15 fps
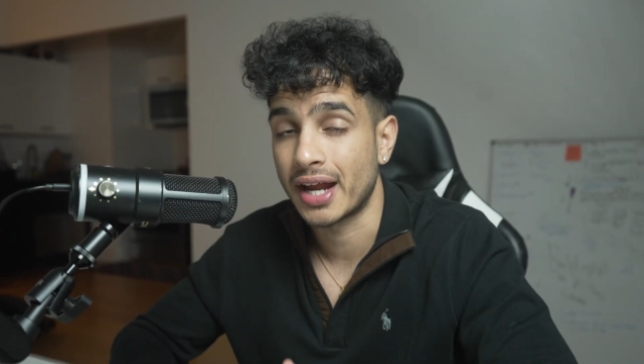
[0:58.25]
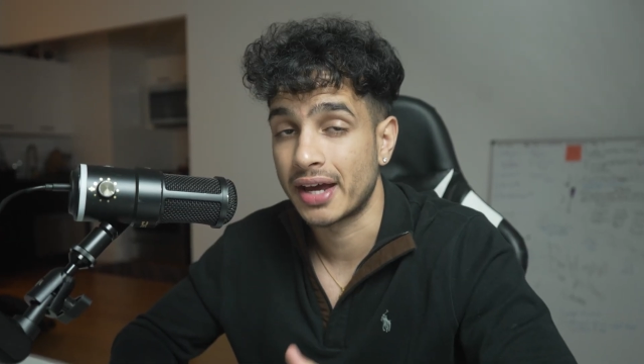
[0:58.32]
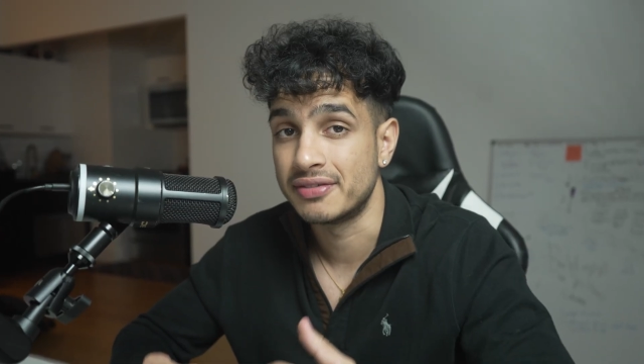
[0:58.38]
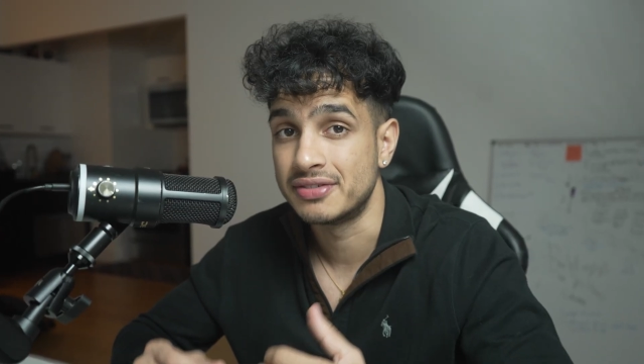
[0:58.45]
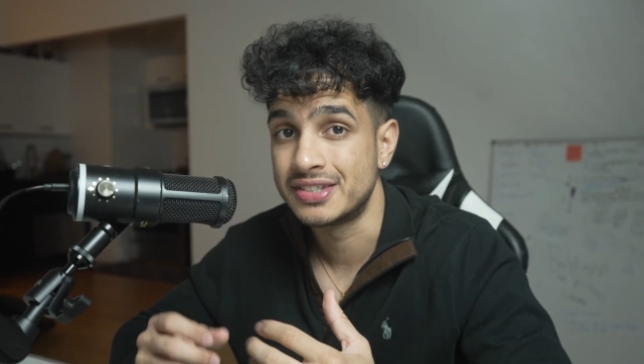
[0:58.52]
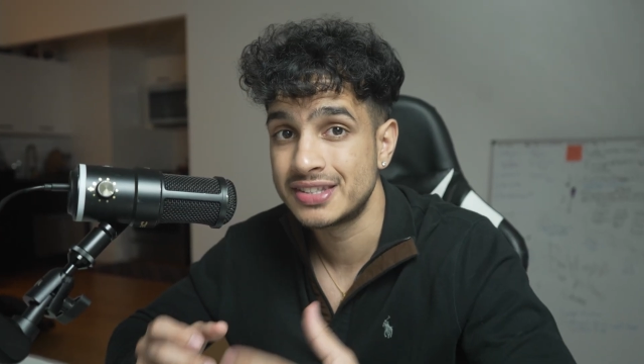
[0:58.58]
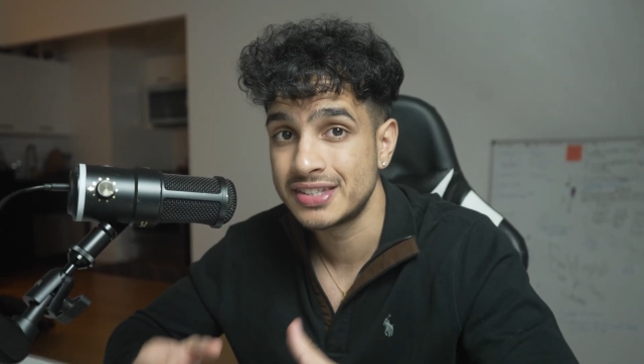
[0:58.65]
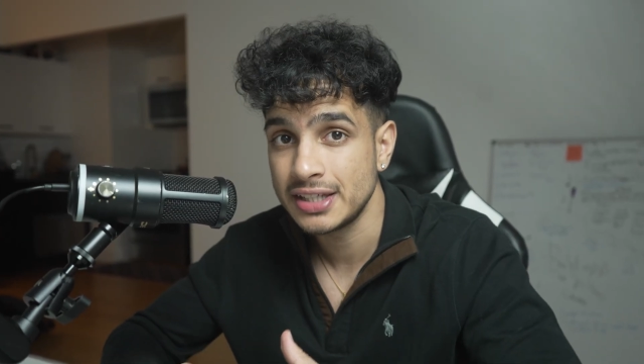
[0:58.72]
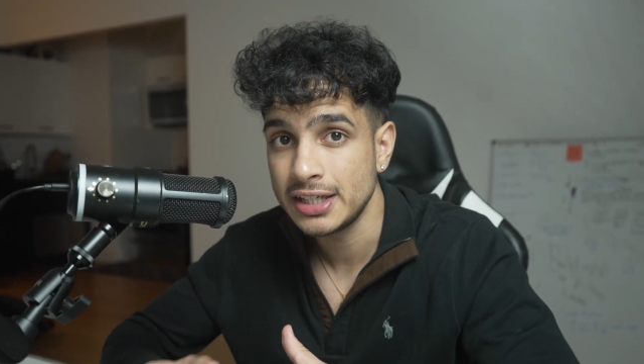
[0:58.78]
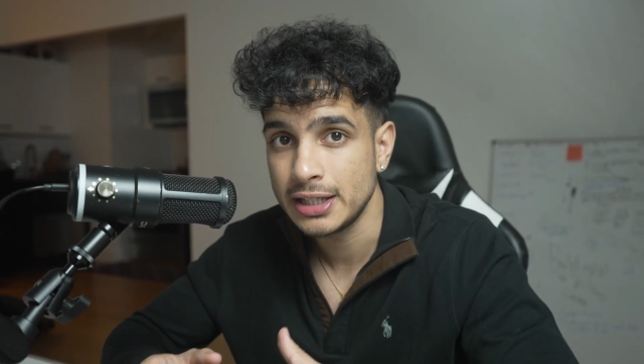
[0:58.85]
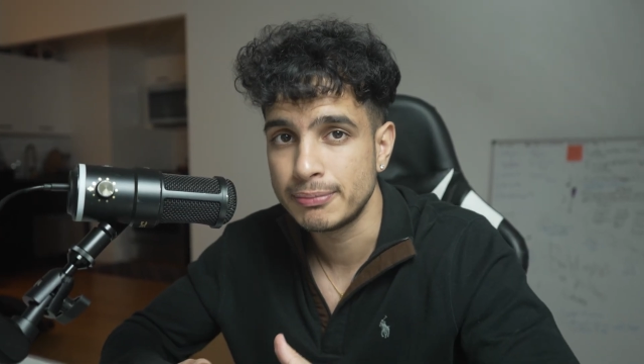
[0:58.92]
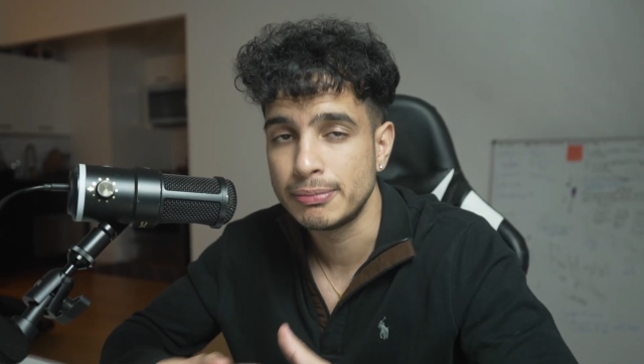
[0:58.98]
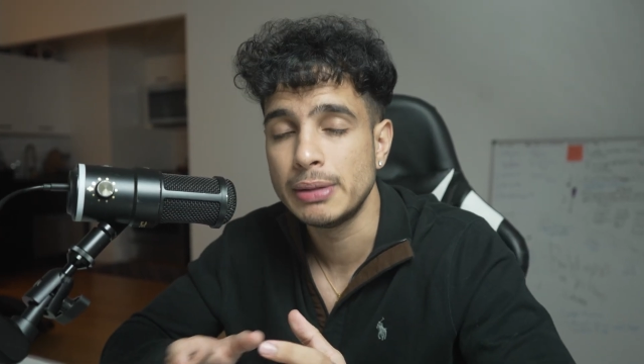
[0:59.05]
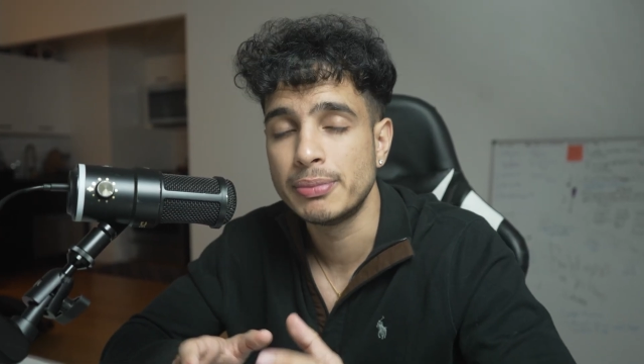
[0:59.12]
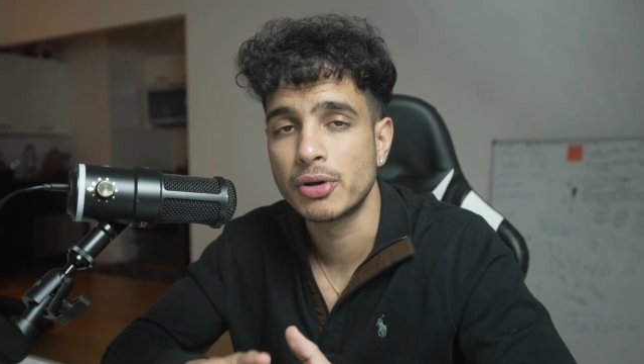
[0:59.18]
I've
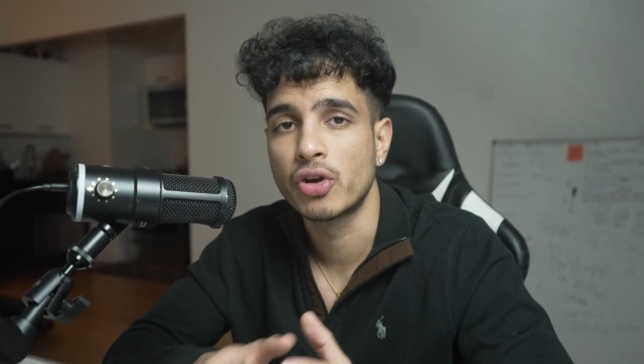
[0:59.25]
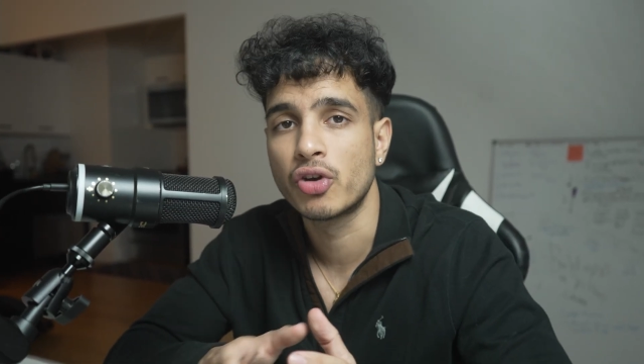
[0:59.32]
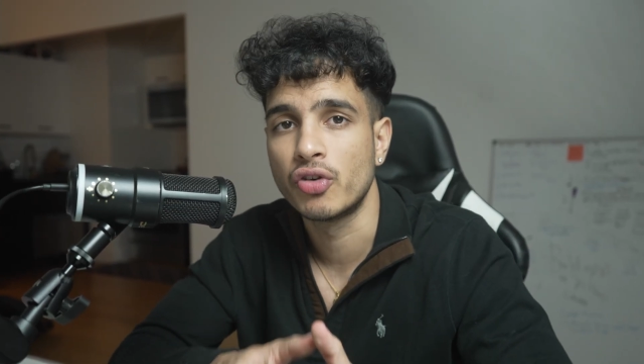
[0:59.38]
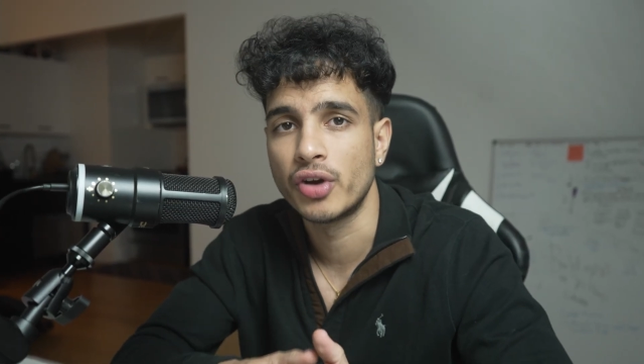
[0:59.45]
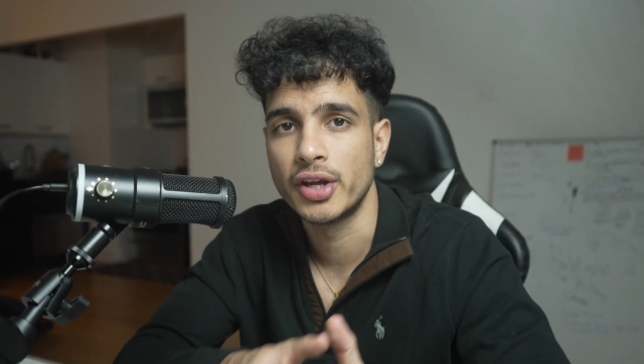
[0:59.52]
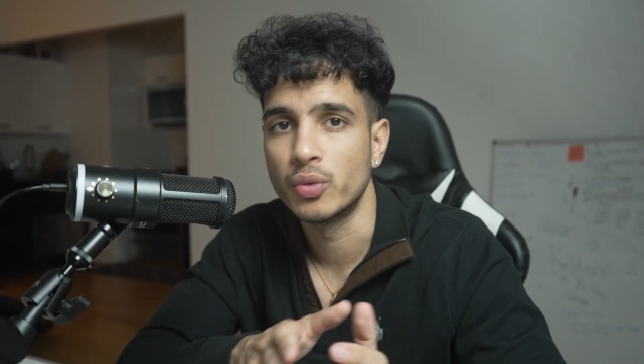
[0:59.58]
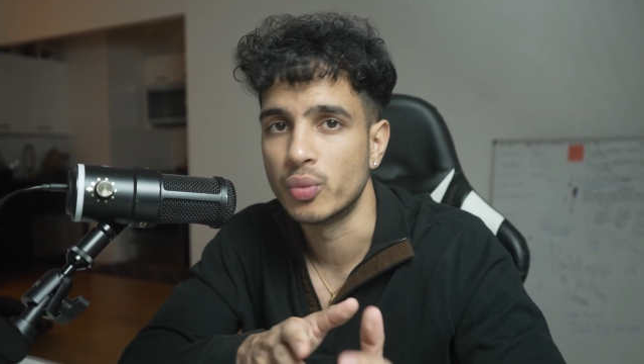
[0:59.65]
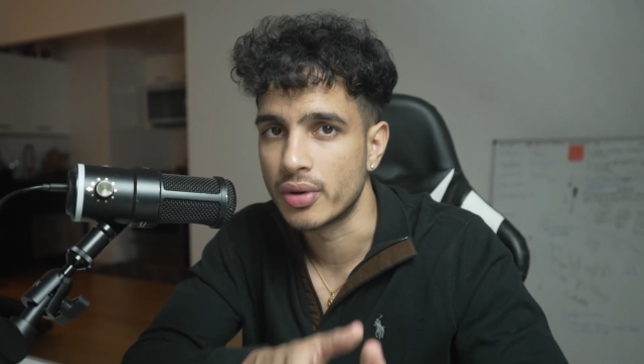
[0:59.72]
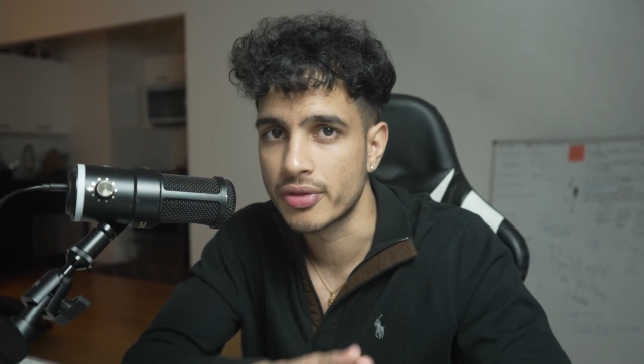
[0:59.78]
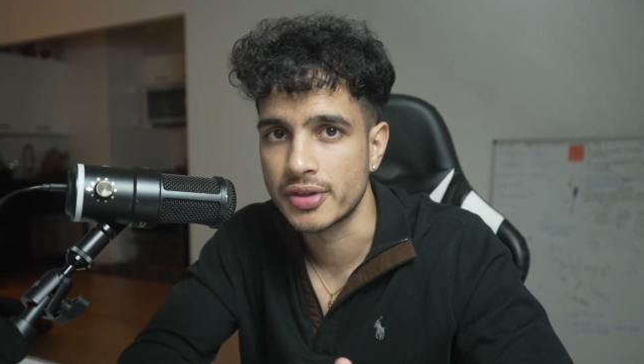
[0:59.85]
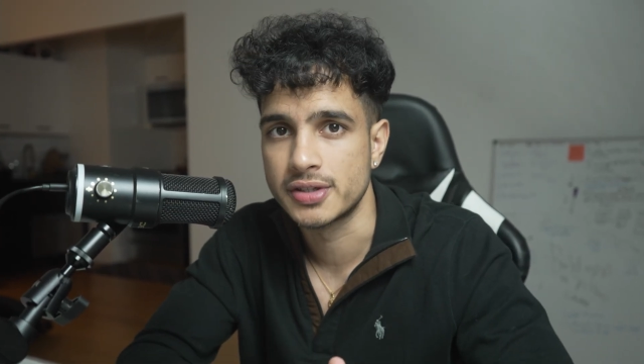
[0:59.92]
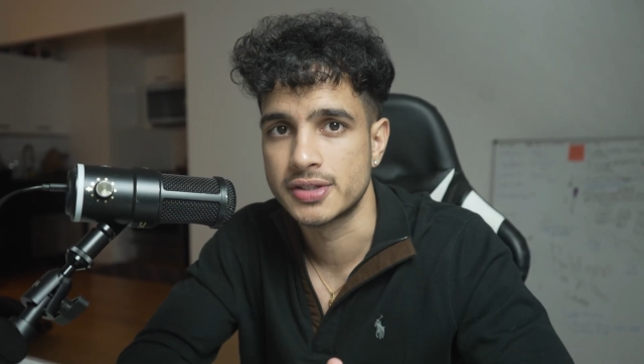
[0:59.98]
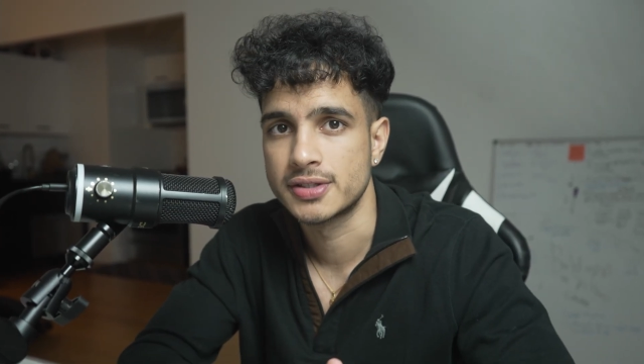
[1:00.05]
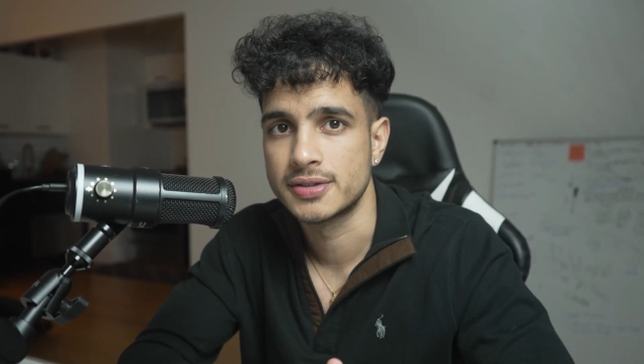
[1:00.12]
seen people create with it